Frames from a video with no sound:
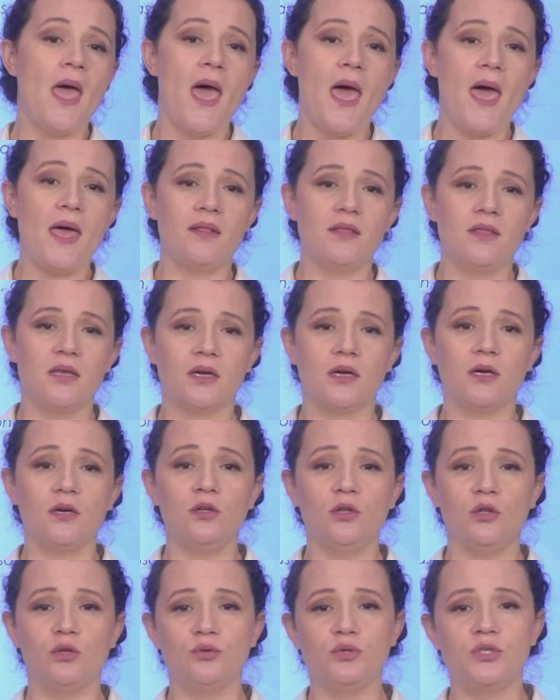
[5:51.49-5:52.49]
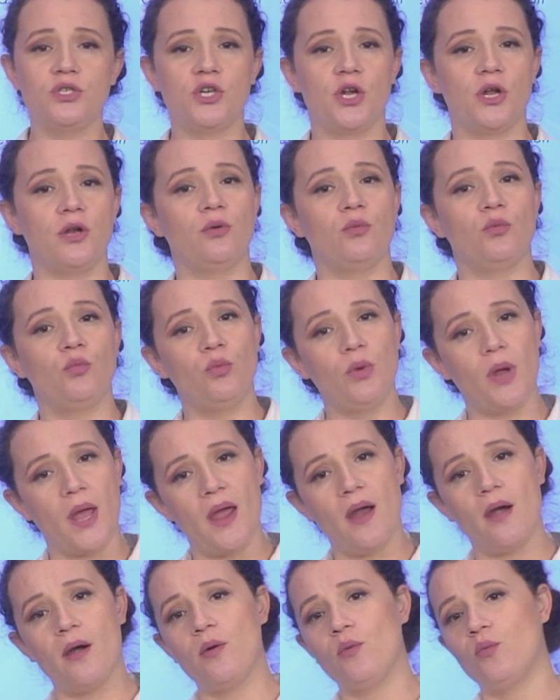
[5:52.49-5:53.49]
And the conclusion,
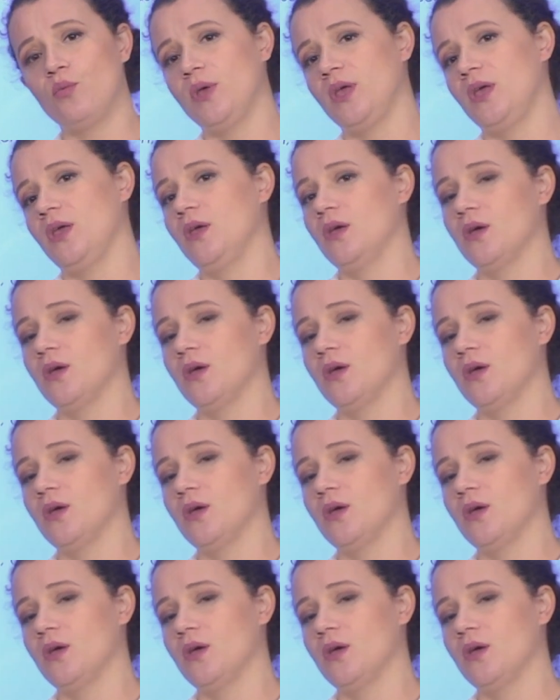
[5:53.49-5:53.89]
where we